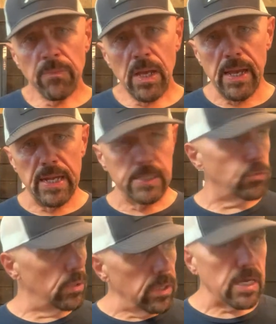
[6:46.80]
and as
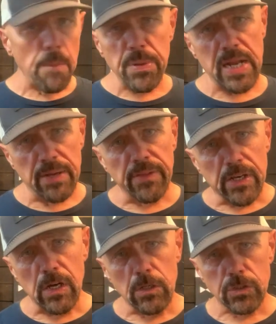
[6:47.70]
we look up and down the
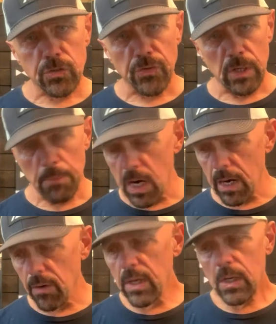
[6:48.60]
coast for
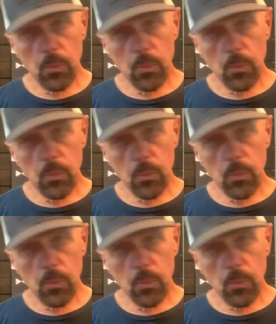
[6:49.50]
tomorrow,